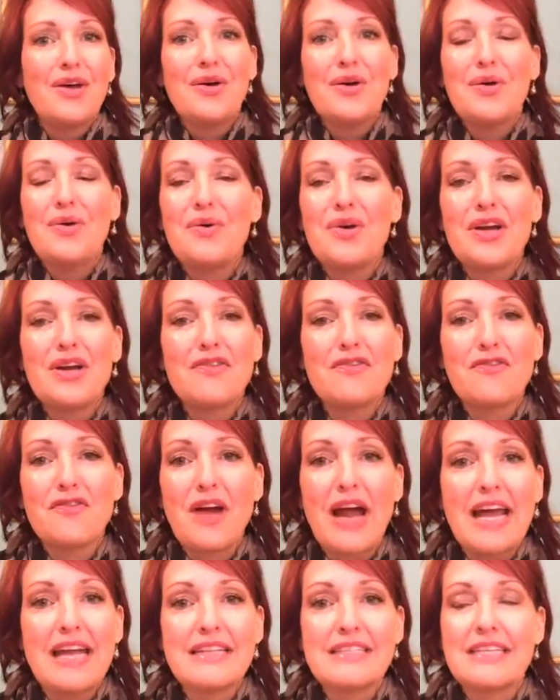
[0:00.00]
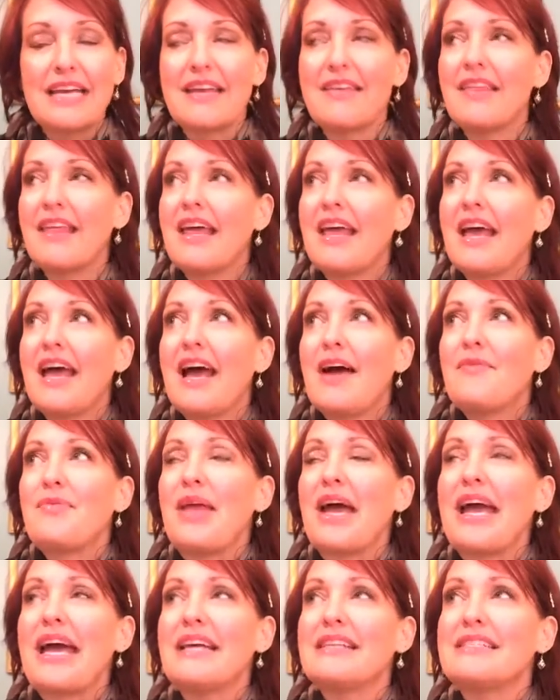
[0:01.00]
Who are your friends? I,
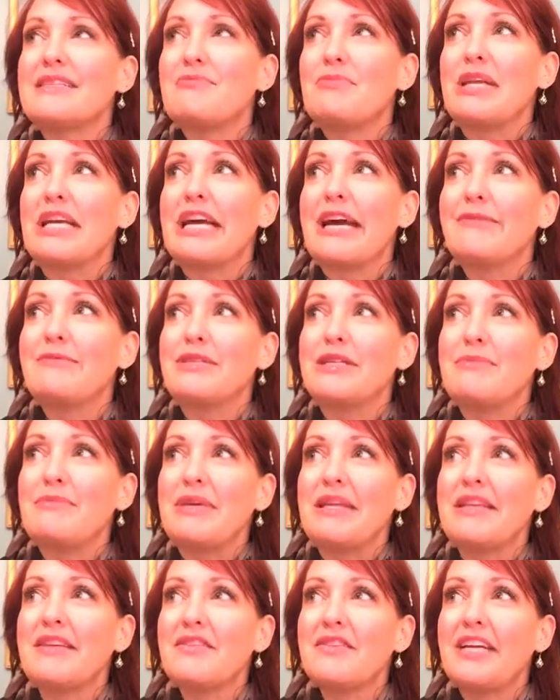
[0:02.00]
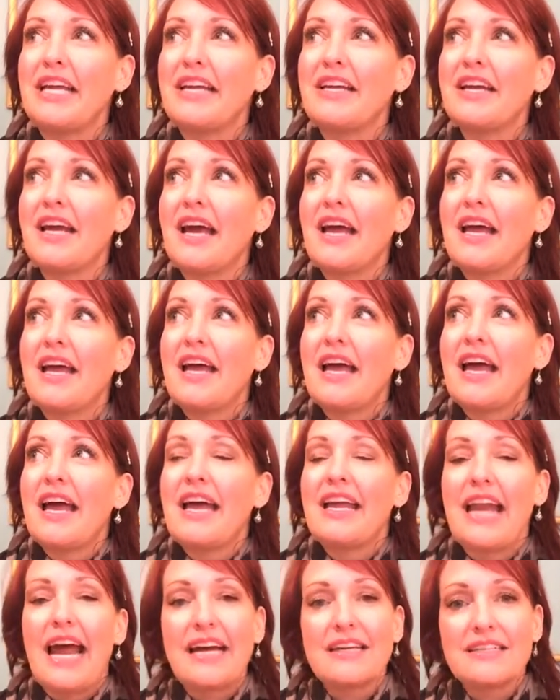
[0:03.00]
I had somebody come to me the other day
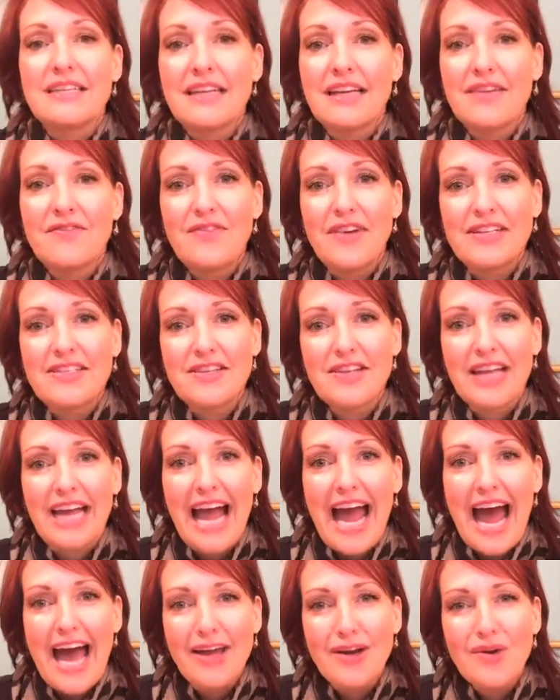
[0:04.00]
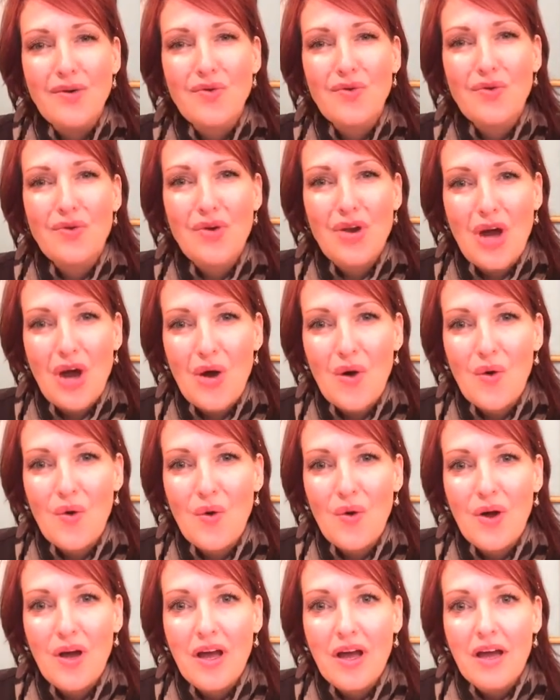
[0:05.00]
and actually confess, they're like, I don't know